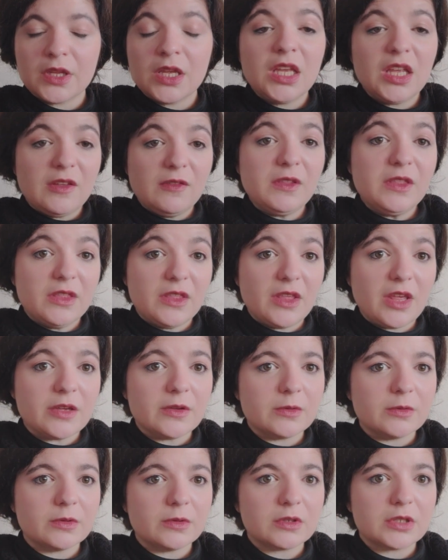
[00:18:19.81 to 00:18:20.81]
Even
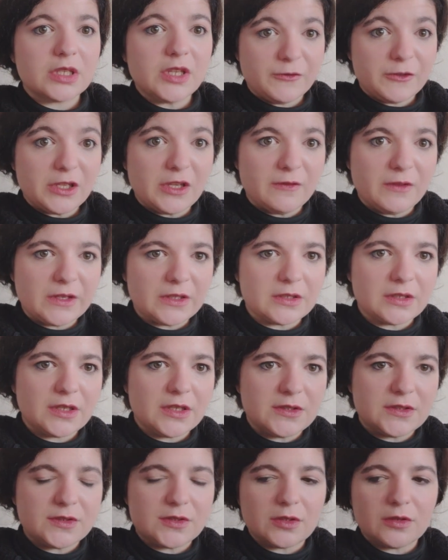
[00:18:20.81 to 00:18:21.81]
though gift giving
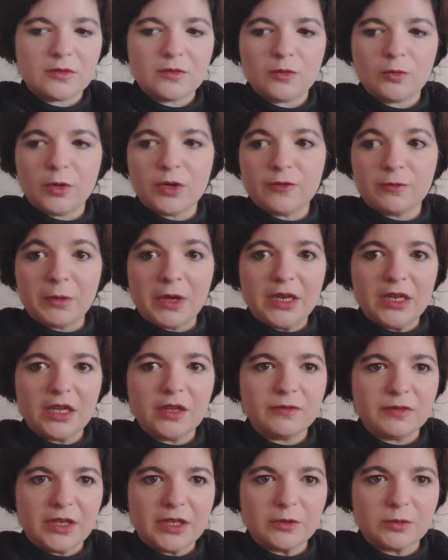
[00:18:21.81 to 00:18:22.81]
is one of my
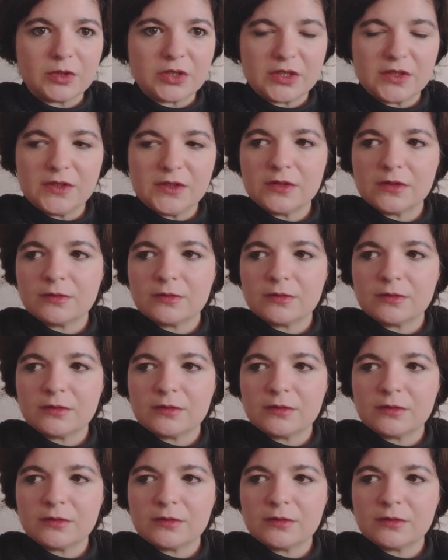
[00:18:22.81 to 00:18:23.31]
love languages,